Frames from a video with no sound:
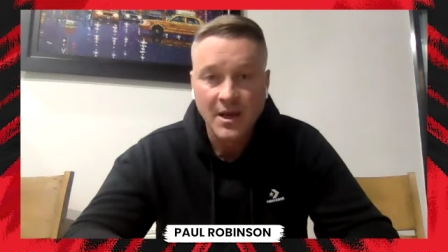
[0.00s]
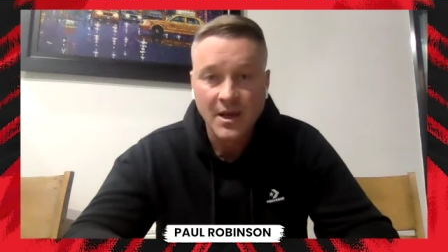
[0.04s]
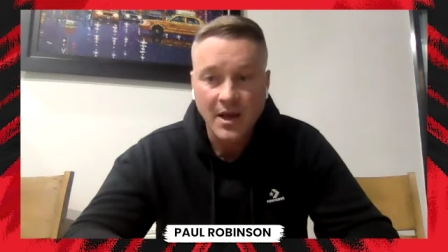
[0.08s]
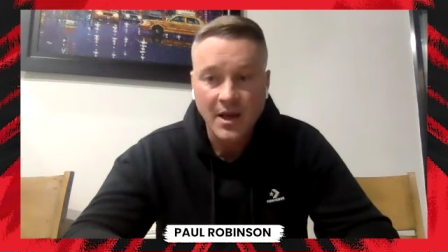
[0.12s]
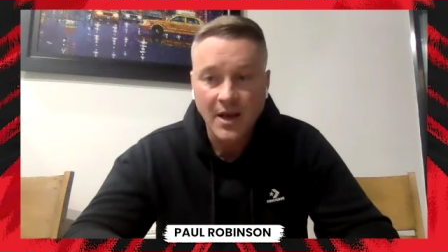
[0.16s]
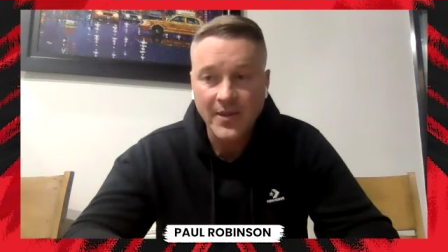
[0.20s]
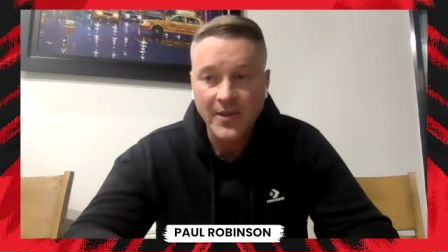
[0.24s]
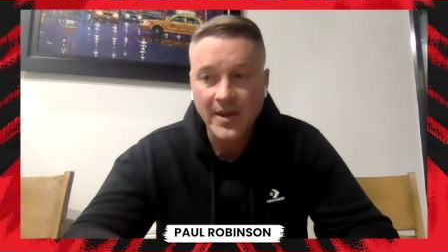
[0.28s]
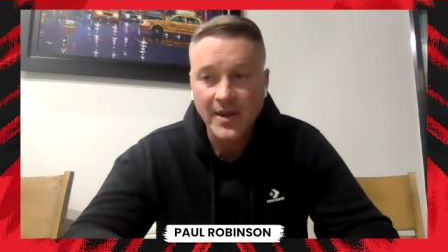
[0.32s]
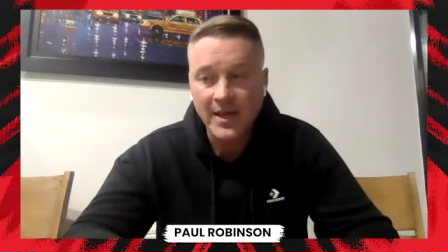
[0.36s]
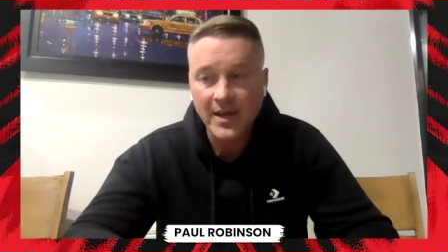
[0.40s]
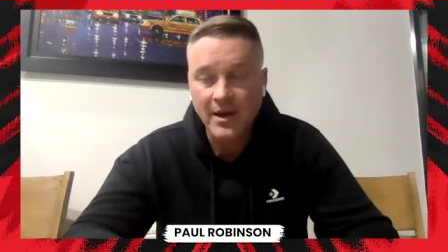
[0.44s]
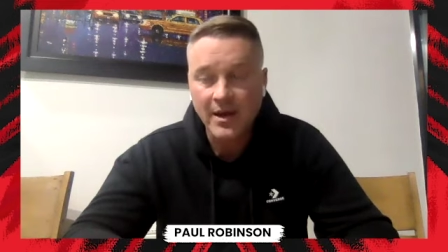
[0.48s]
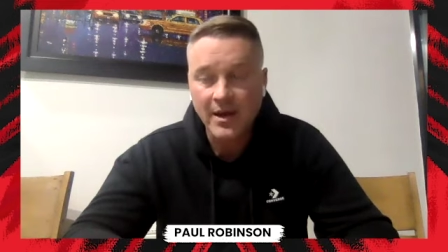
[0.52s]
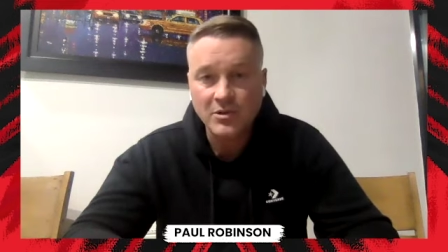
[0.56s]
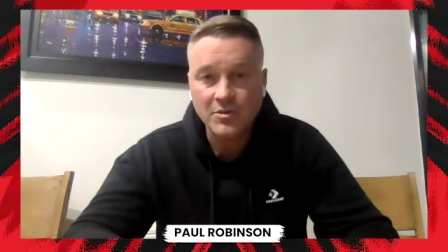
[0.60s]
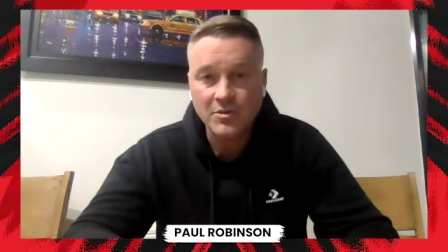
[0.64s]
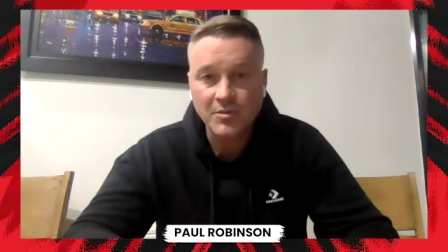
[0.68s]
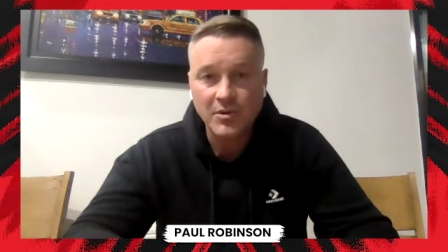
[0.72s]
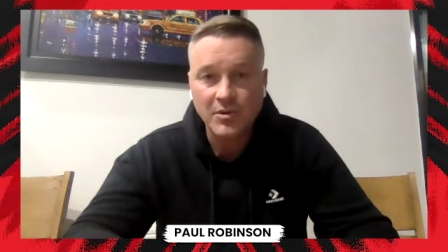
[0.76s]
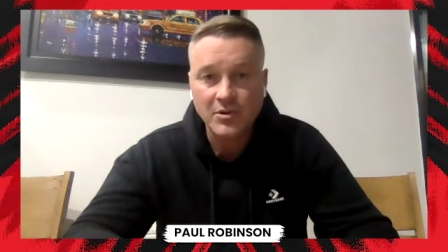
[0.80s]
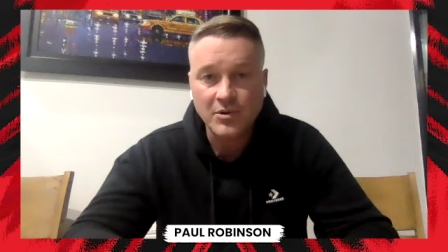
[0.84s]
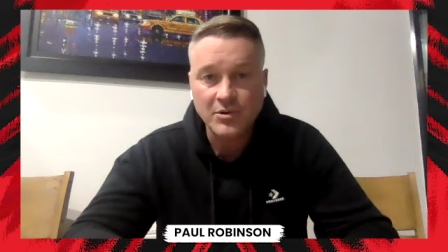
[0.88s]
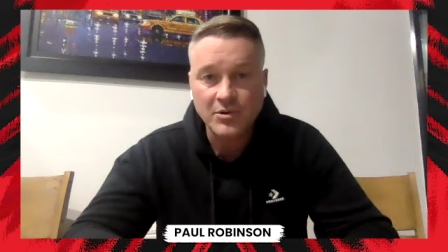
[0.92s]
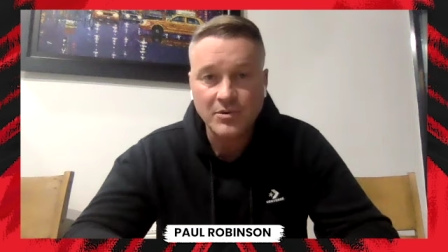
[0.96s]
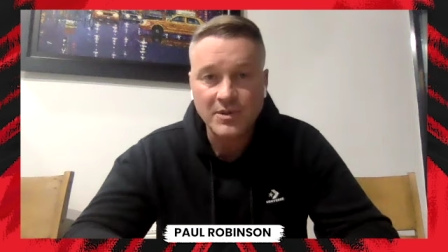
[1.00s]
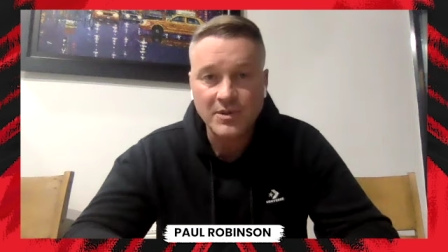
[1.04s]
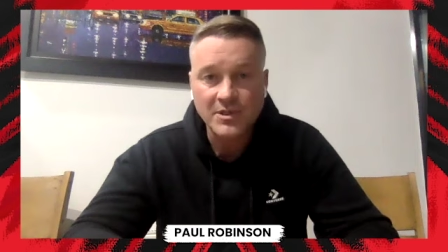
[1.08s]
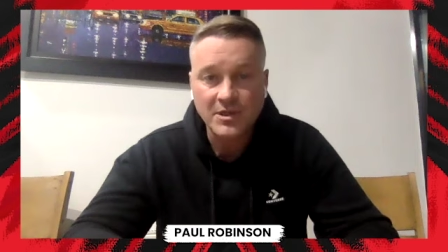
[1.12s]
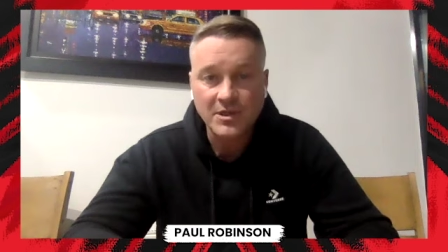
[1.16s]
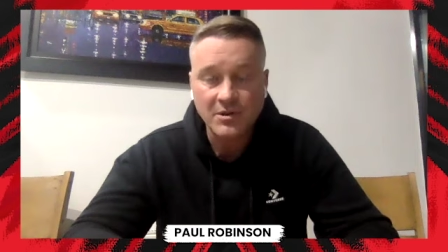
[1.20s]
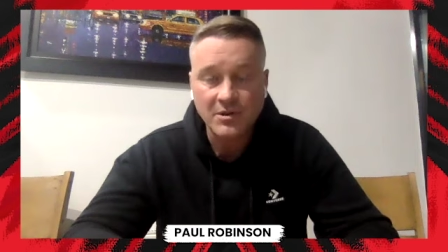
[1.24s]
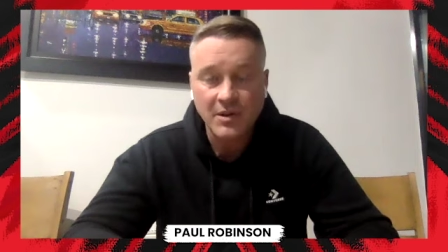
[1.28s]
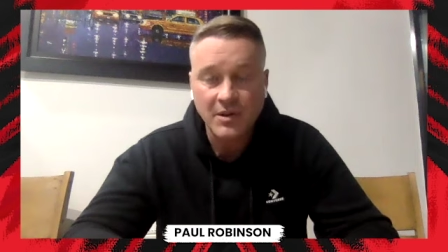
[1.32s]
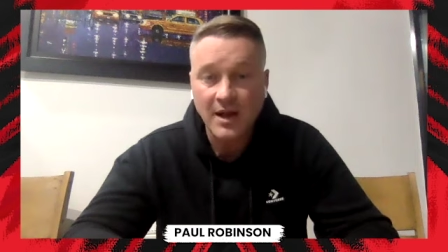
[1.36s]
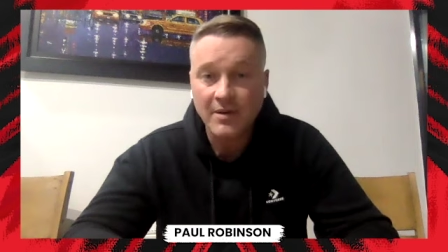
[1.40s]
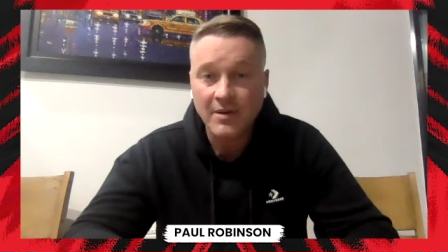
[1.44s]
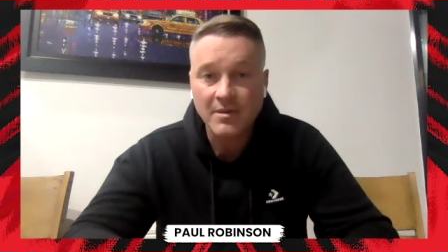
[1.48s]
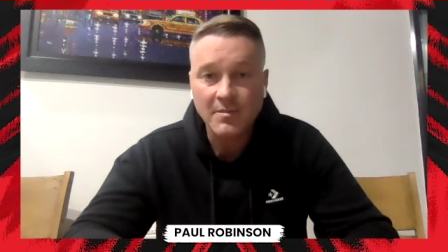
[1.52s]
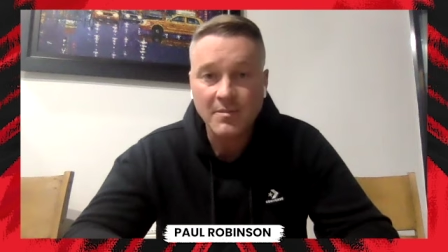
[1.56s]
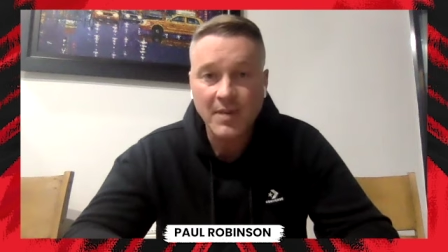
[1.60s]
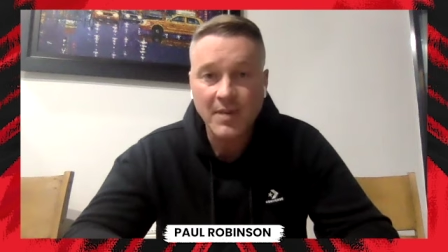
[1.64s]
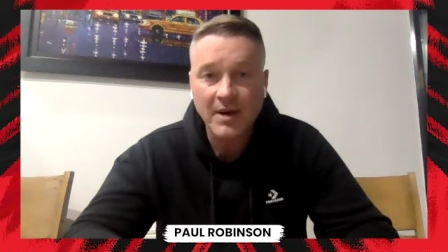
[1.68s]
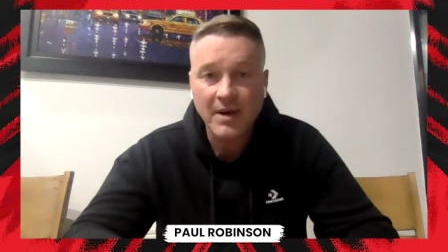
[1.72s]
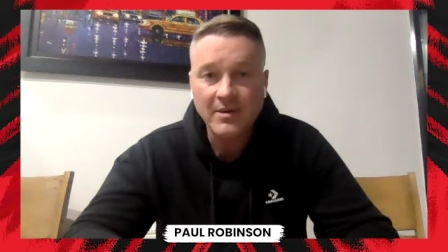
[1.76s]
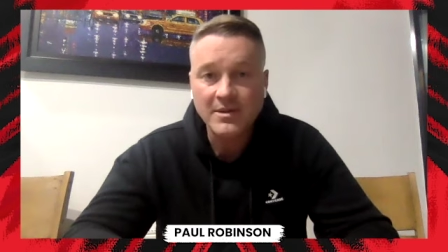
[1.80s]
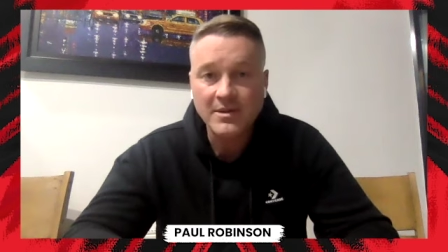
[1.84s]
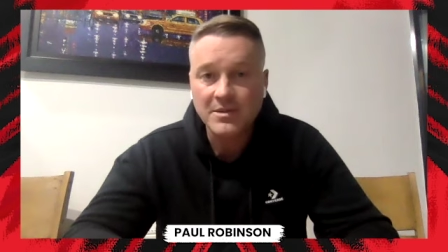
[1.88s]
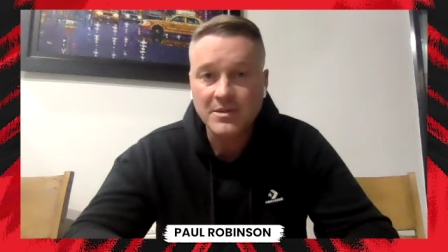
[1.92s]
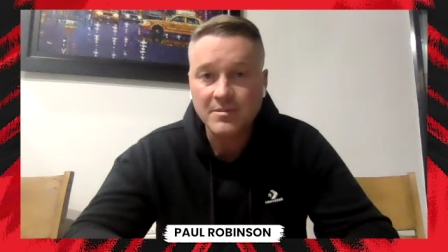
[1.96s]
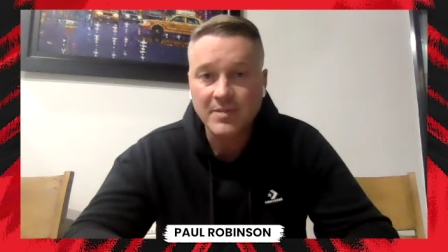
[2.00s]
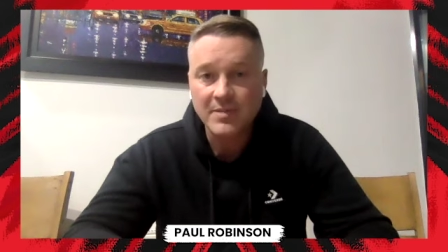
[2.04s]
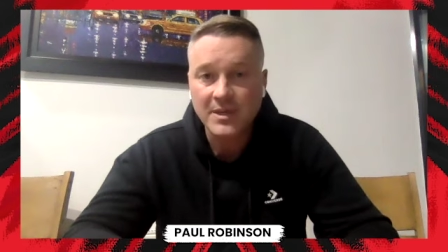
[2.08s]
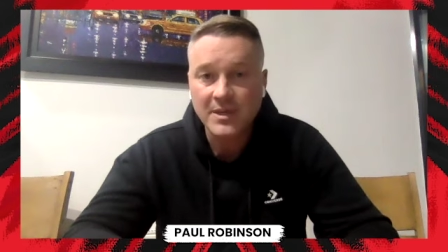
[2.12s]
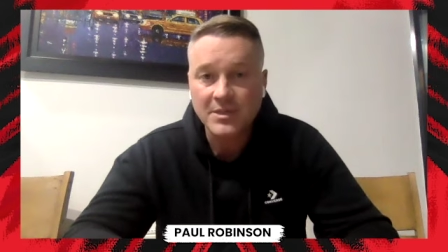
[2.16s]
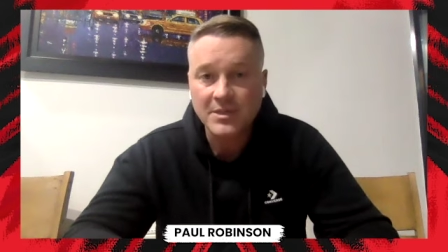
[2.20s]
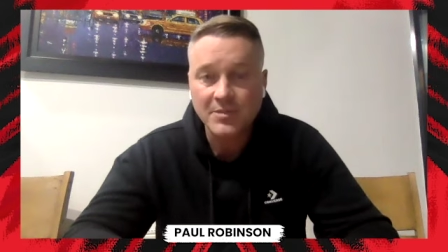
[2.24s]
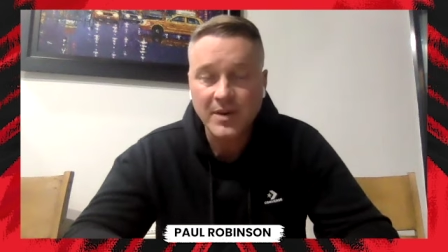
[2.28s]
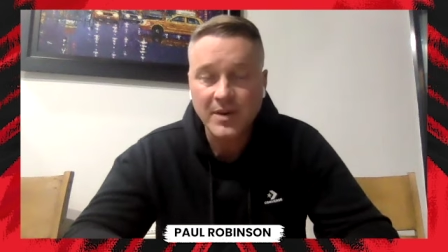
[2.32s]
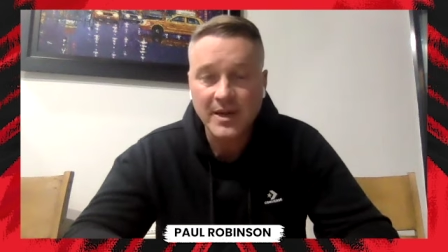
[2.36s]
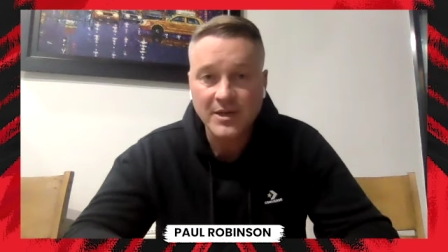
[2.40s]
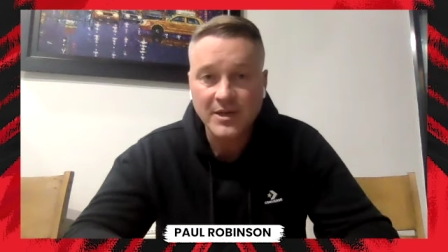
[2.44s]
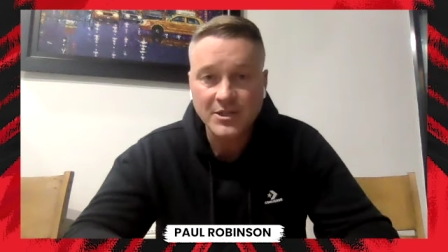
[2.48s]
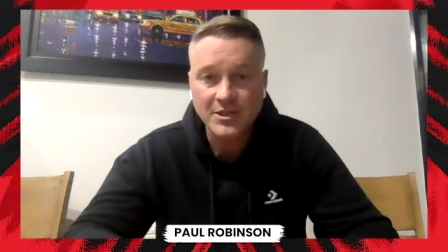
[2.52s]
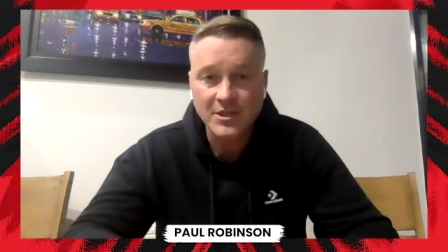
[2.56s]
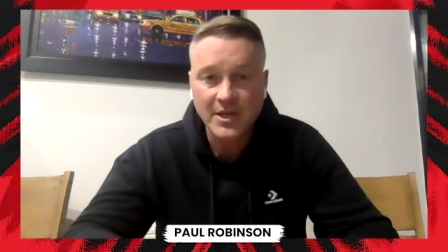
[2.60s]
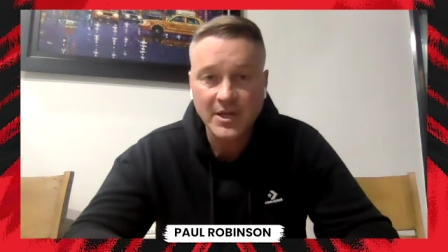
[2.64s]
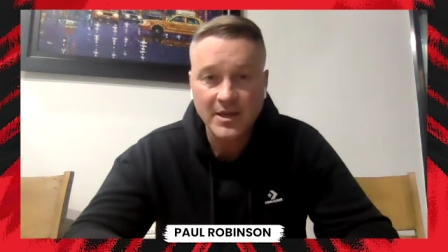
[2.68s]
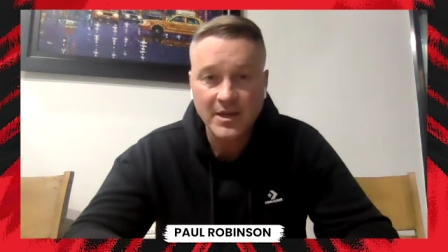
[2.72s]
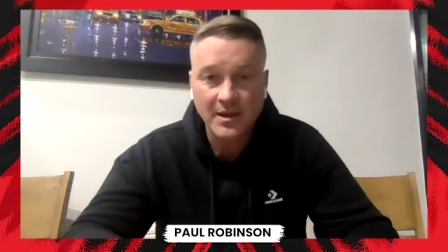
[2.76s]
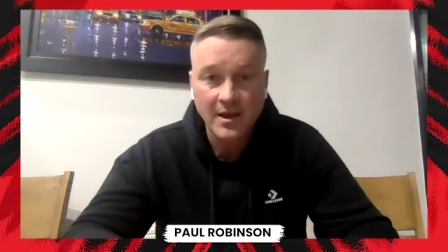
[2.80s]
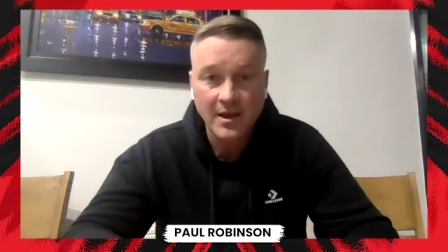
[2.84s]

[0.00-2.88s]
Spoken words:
And then he goes and pulls a result out in Paris and beats PSG.